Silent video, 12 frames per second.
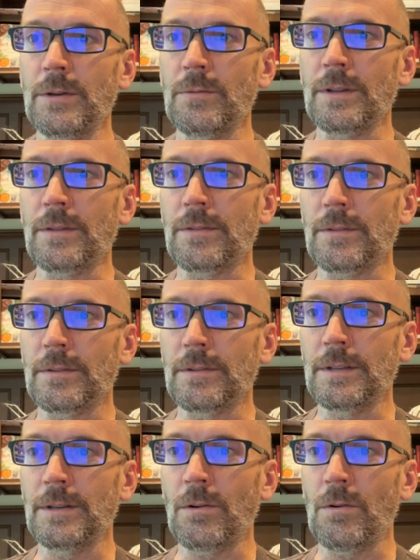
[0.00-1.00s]
with,
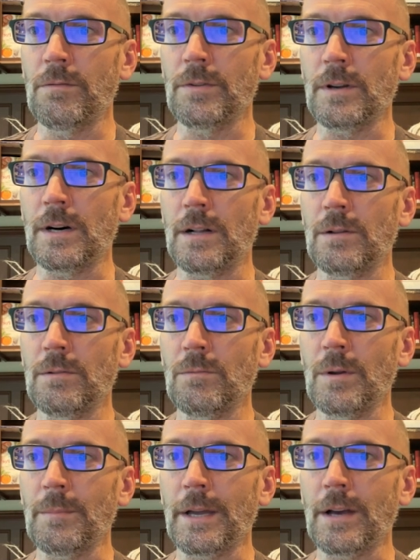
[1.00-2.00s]
you know, overall
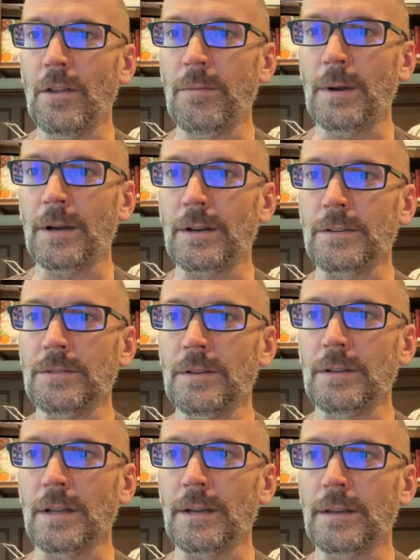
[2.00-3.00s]
what my health markers
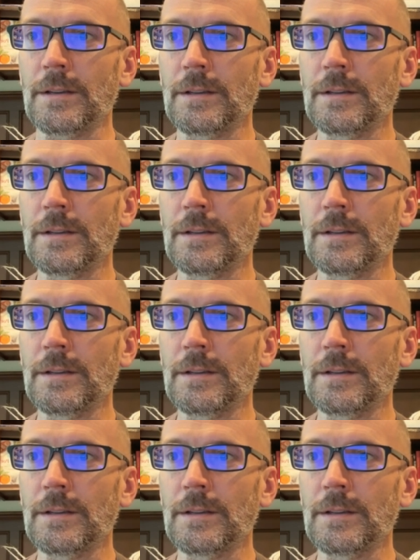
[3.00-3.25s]
look like,